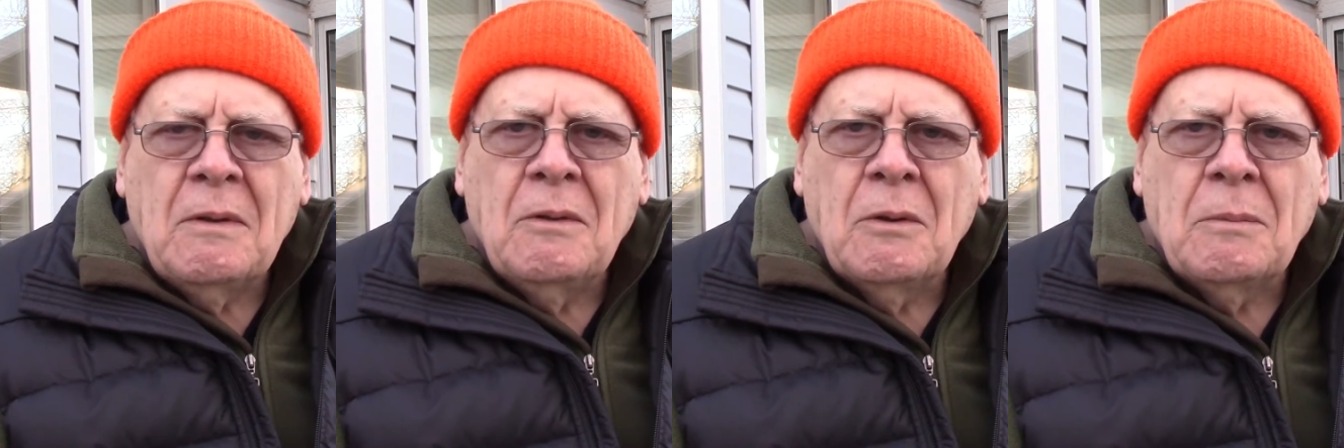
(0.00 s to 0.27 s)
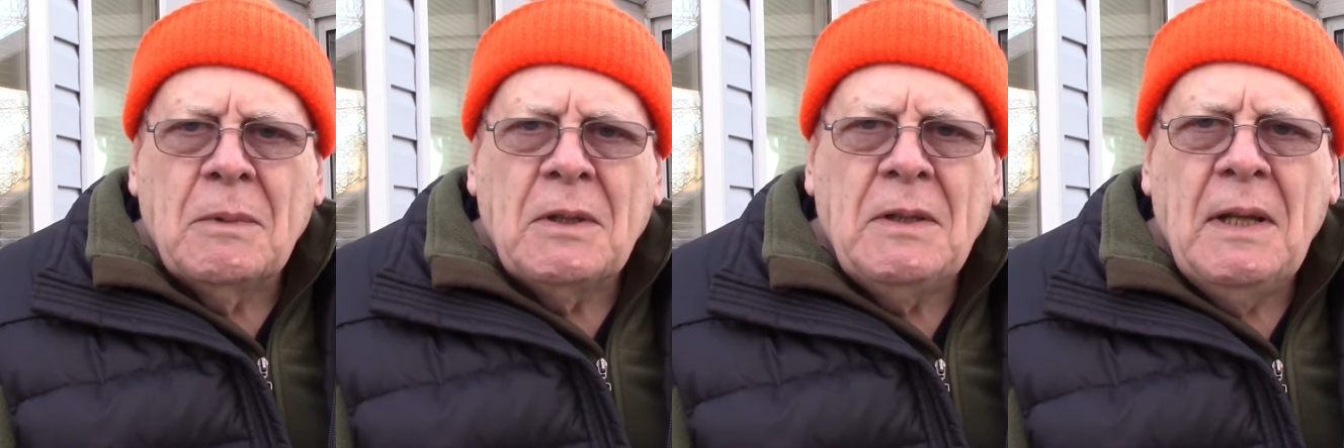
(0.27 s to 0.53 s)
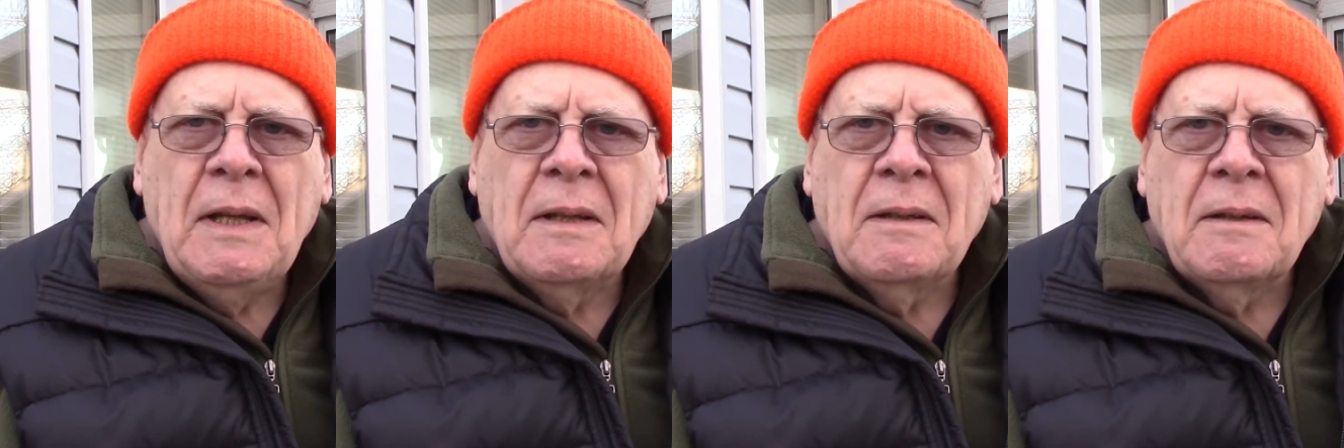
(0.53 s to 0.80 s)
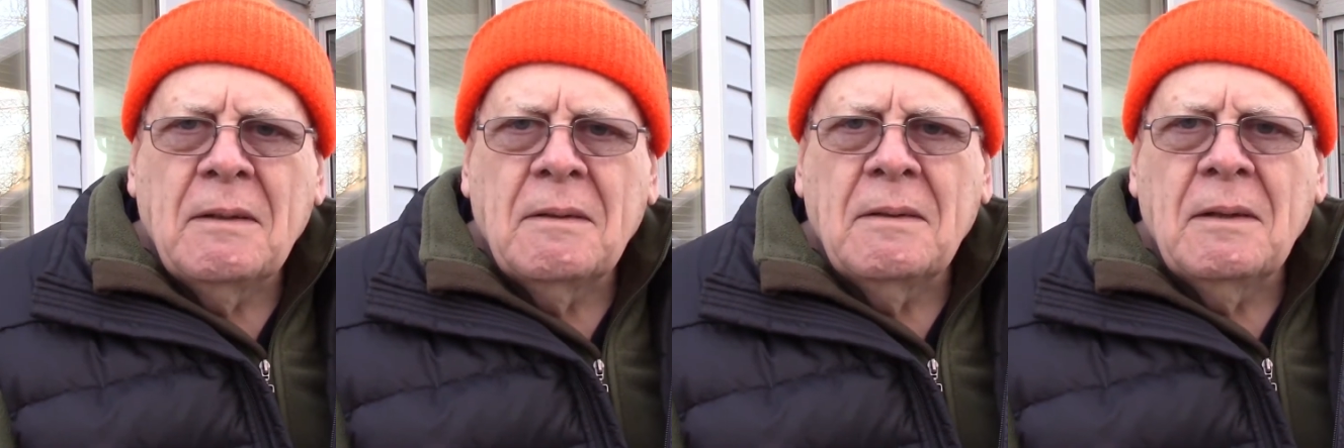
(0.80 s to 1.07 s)
normally
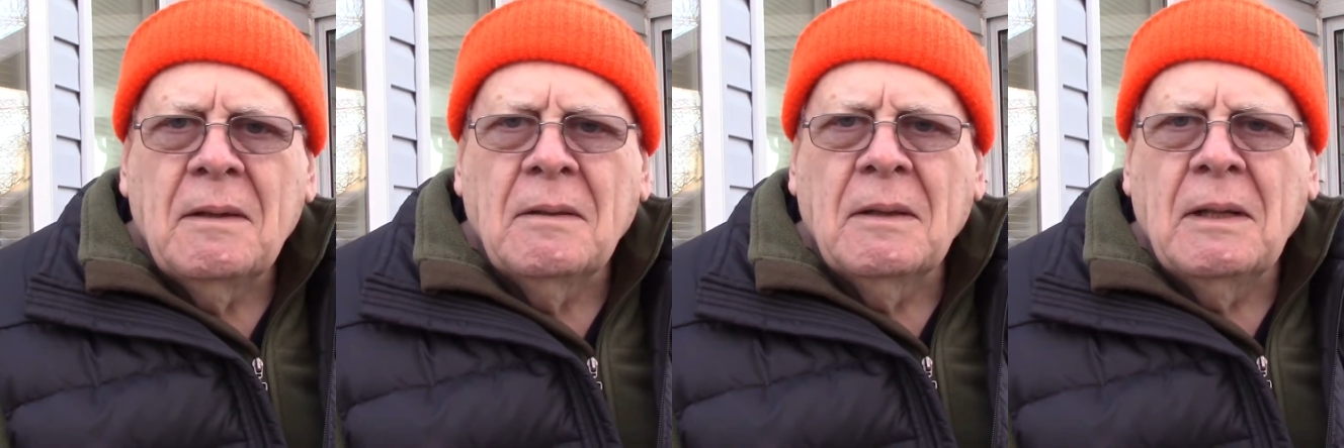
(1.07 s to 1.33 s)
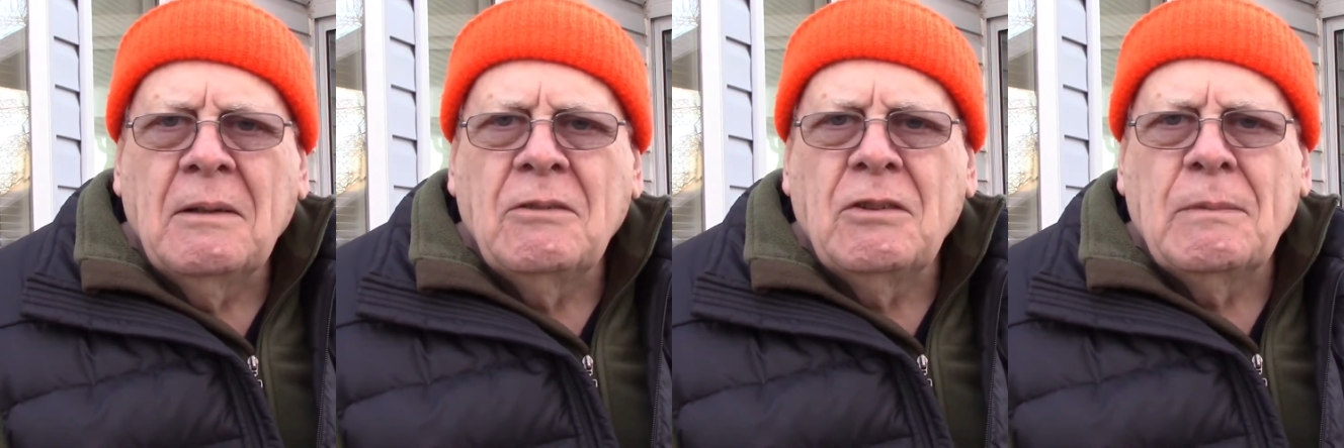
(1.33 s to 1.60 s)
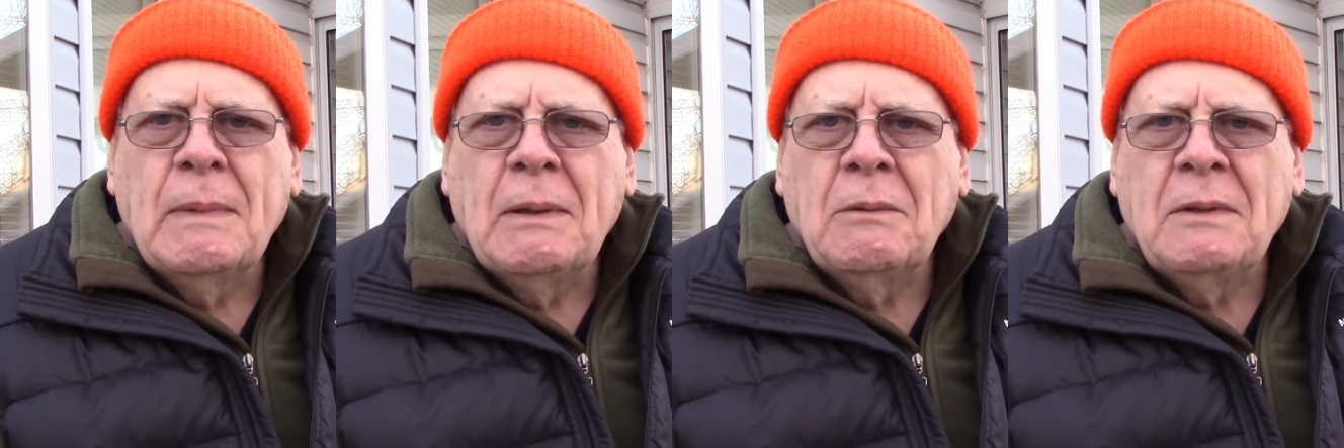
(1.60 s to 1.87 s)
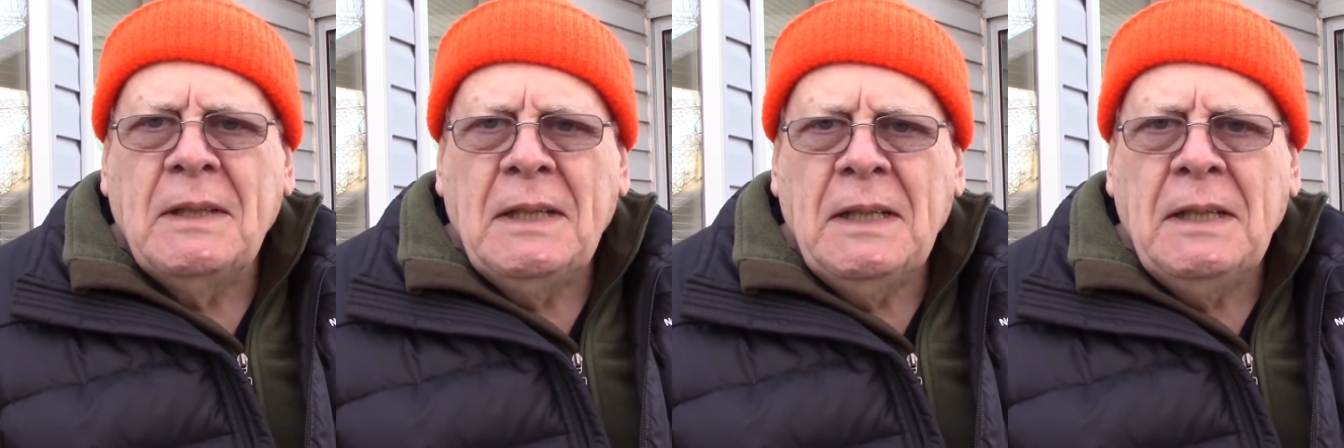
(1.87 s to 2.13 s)
take a large
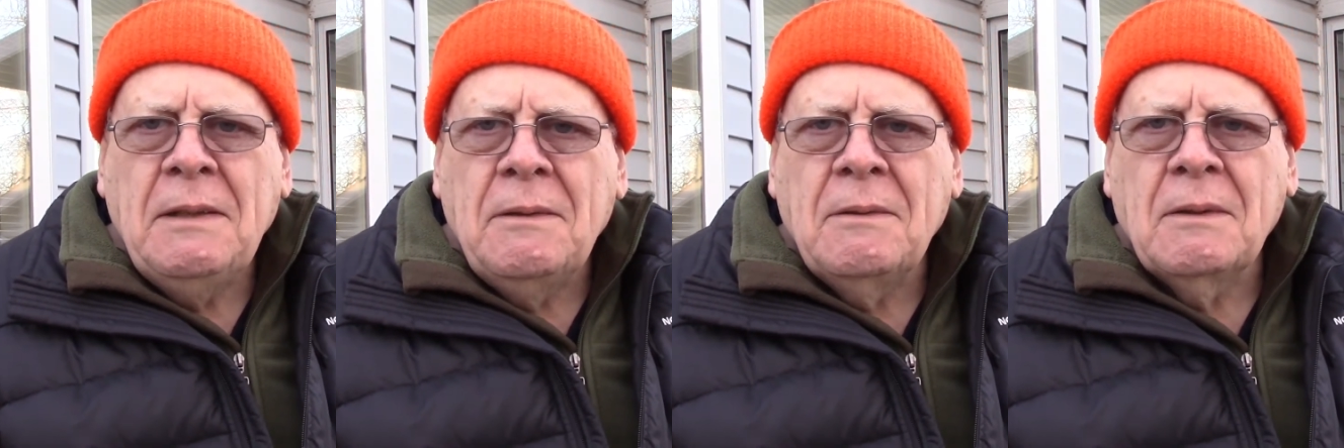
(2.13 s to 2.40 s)
amount to eat